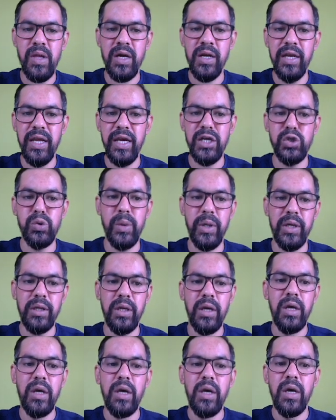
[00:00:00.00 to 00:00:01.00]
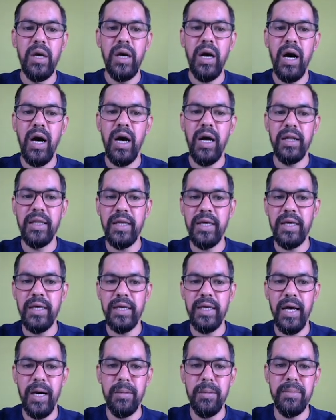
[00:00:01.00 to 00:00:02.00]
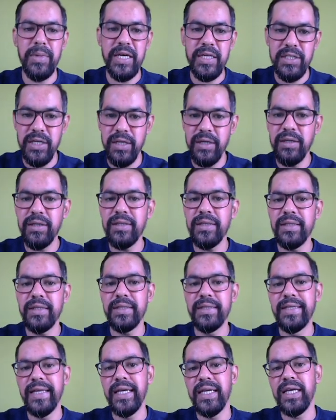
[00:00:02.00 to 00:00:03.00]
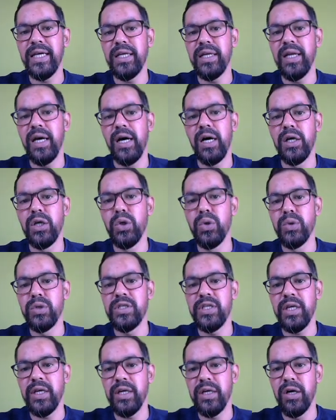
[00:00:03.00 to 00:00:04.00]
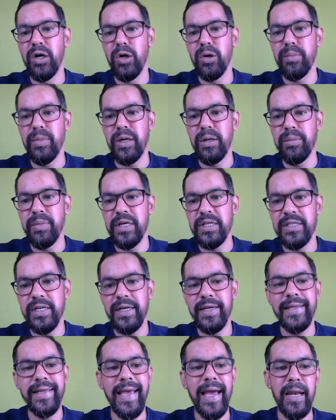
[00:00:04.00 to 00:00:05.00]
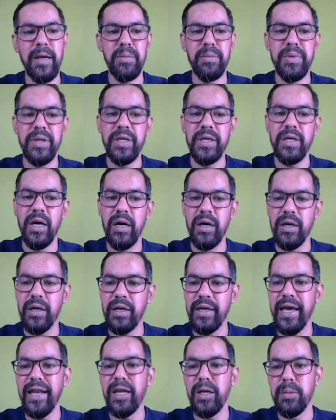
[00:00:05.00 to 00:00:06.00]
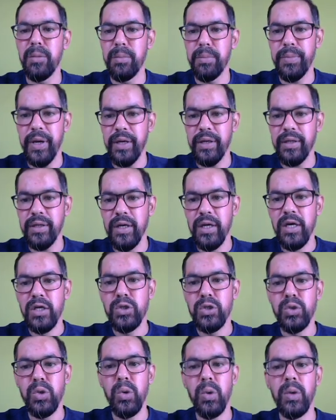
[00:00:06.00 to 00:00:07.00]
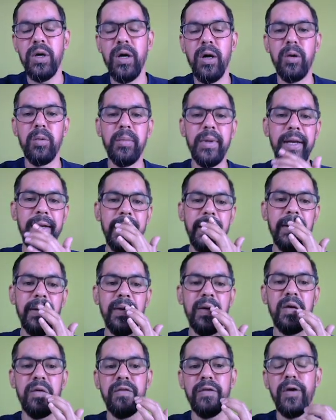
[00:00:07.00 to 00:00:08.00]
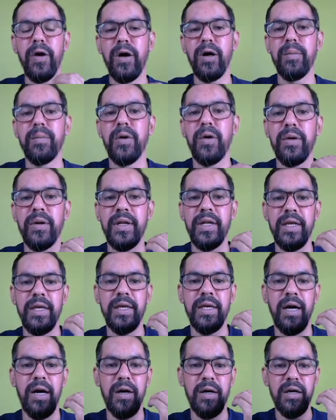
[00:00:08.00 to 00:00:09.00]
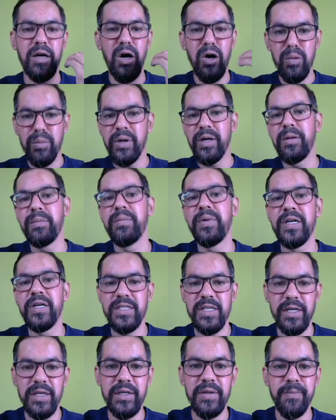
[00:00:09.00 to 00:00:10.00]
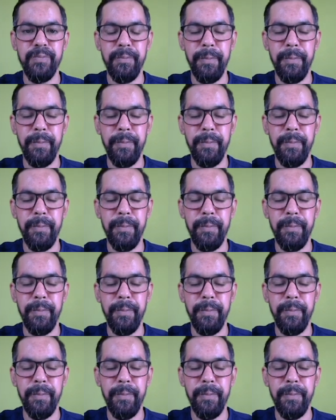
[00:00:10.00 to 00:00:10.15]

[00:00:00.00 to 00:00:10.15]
next one. The measure taken using government budget can impact. So government, if you talk about the government budget